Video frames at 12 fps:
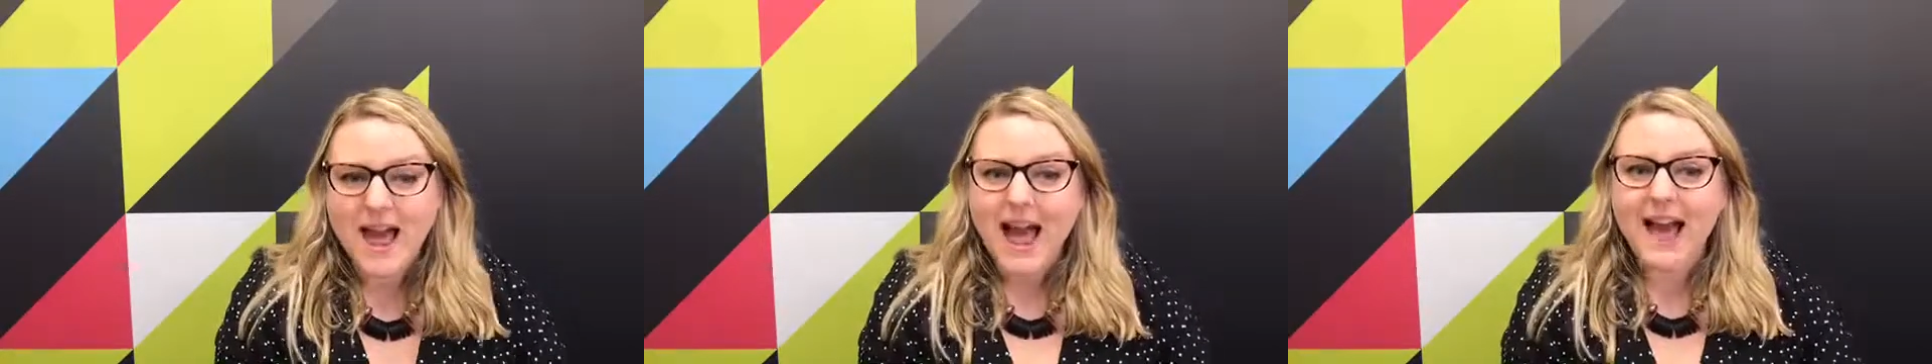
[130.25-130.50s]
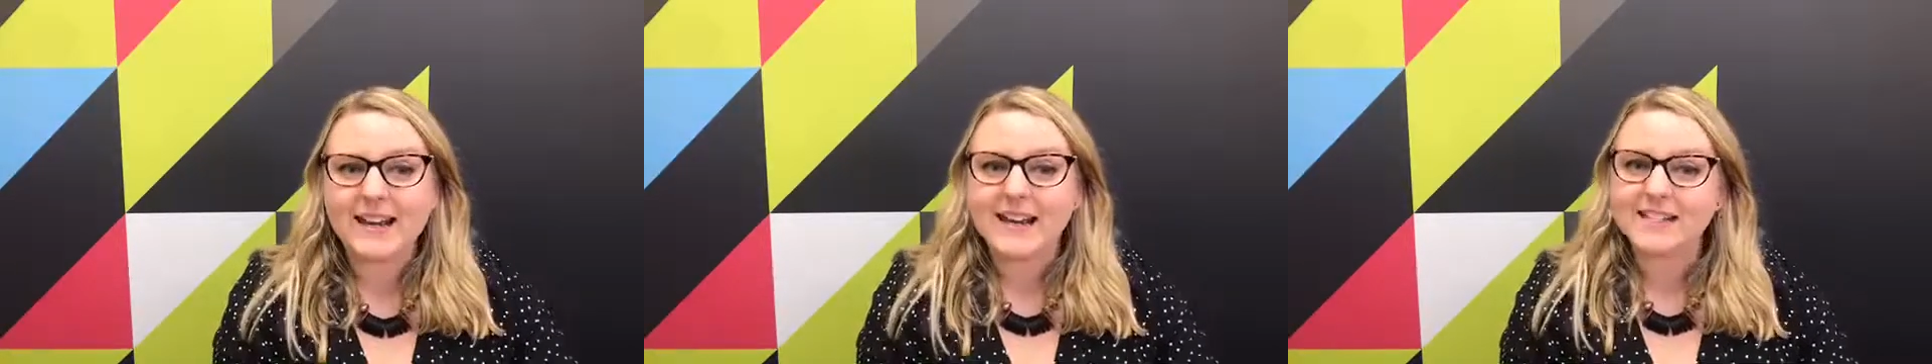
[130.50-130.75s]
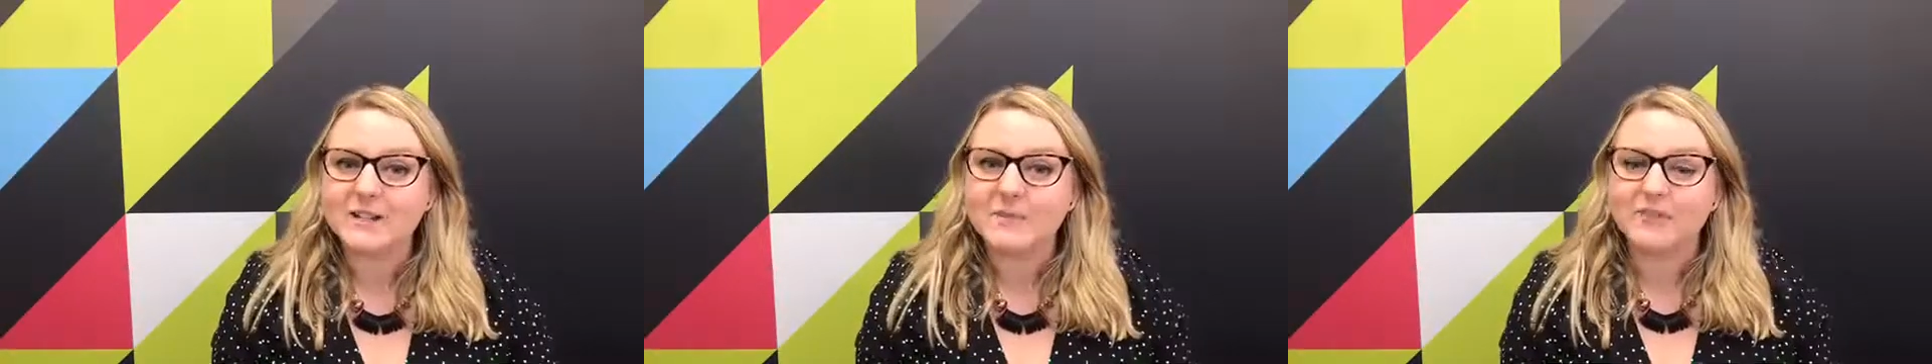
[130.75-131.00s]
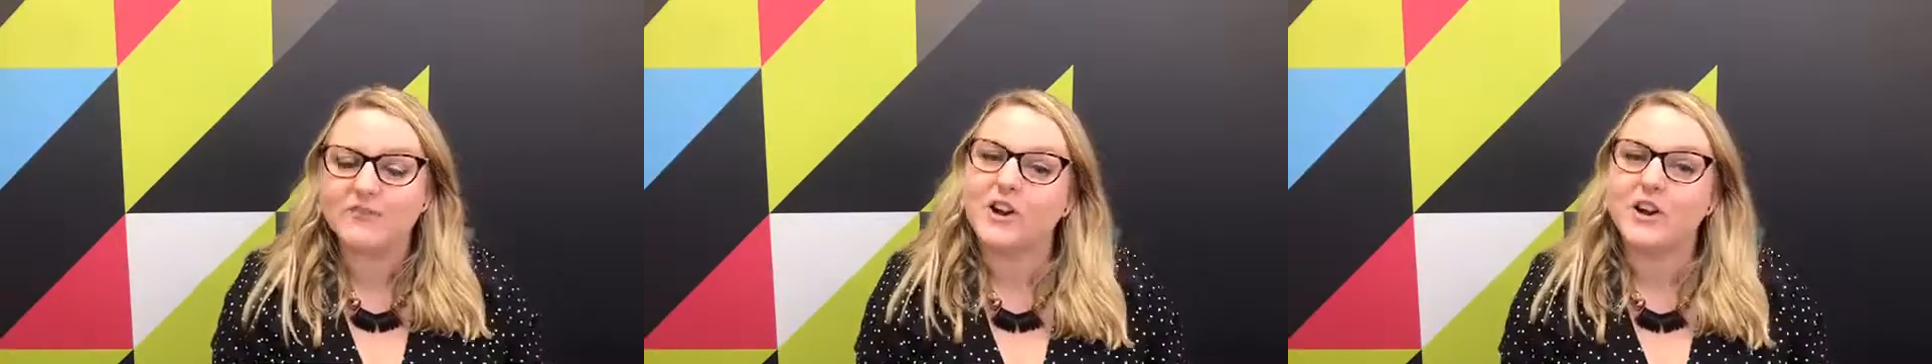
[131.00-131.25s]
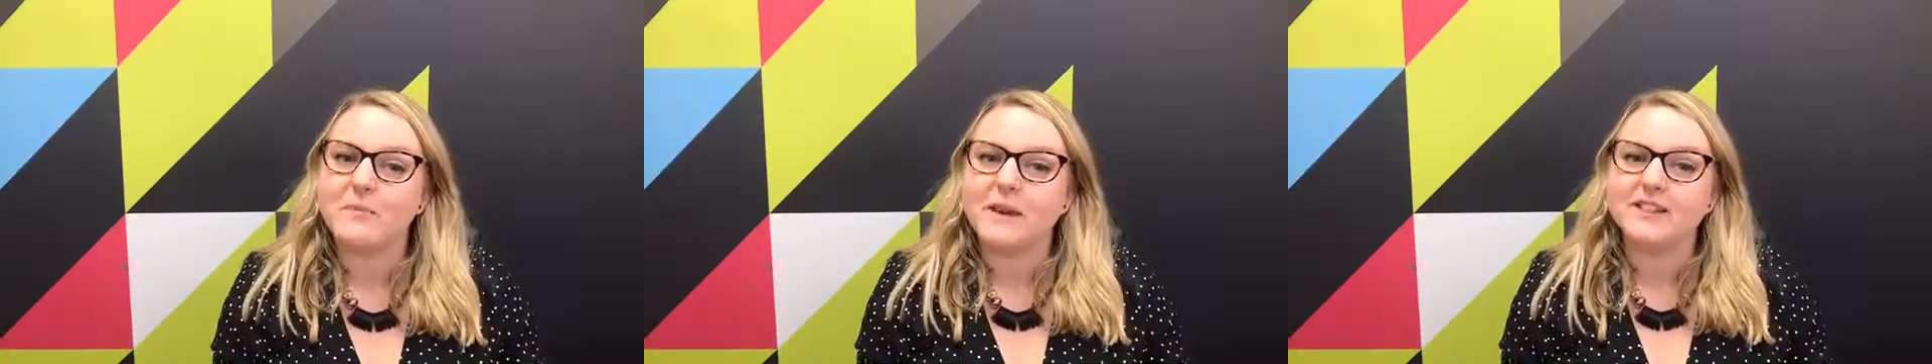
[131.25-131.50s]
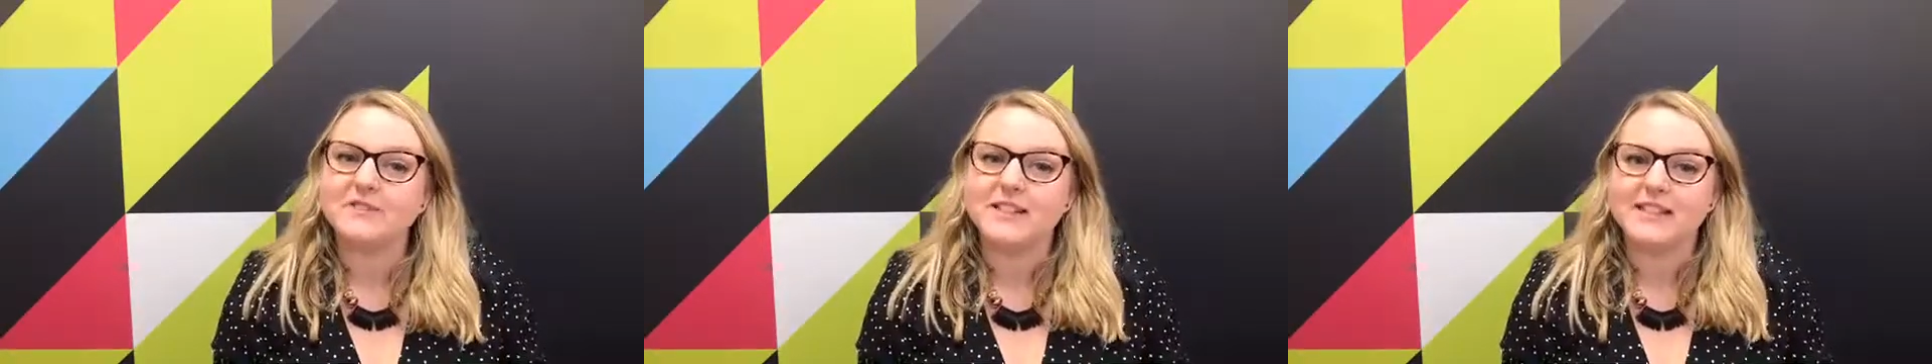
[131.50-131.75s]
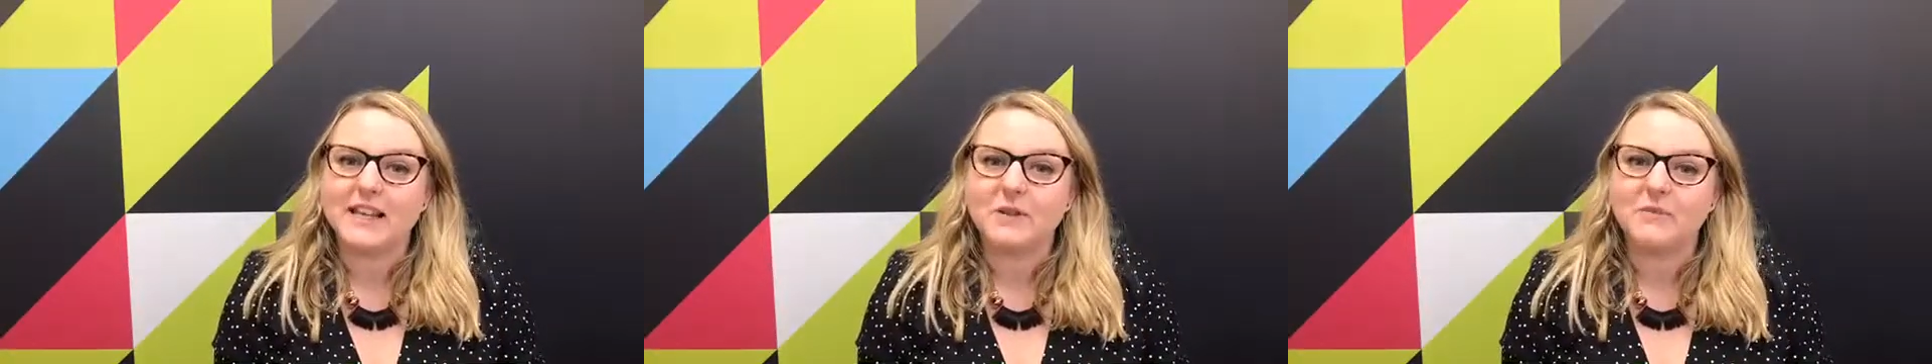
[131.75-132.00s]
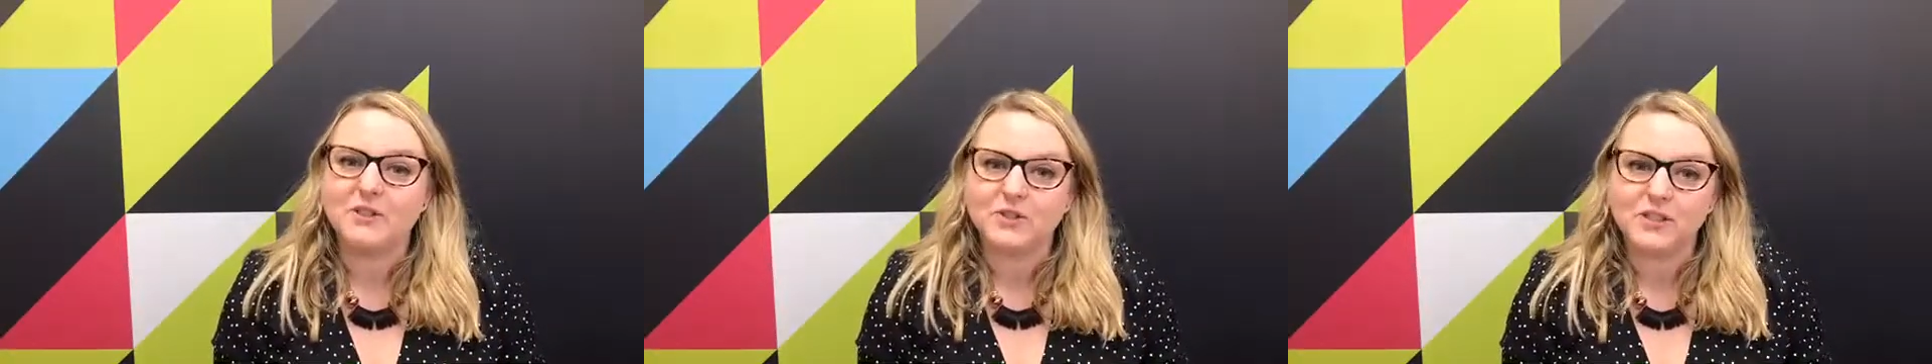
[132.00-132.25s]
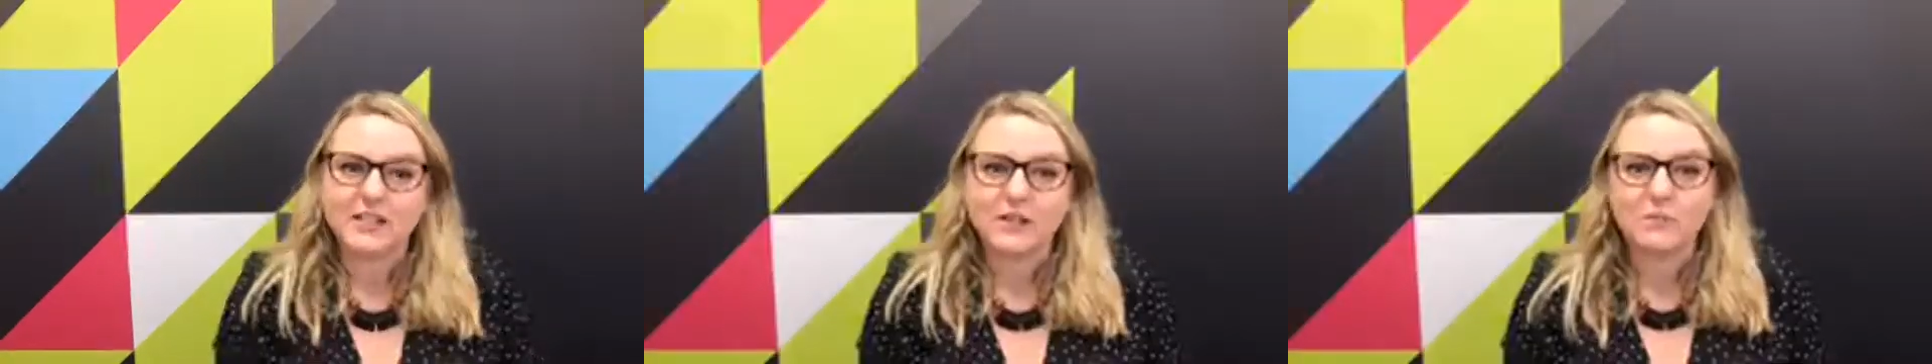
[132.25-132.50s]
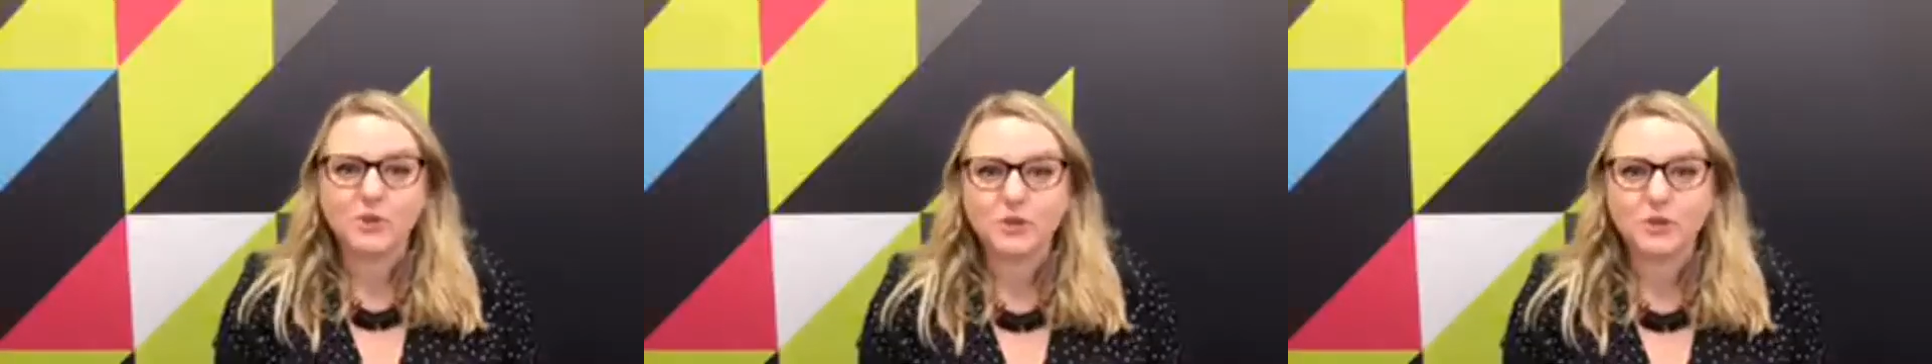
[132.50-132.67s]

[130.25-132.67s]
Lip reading: and actually we've run our mentoring scheme with Nottingham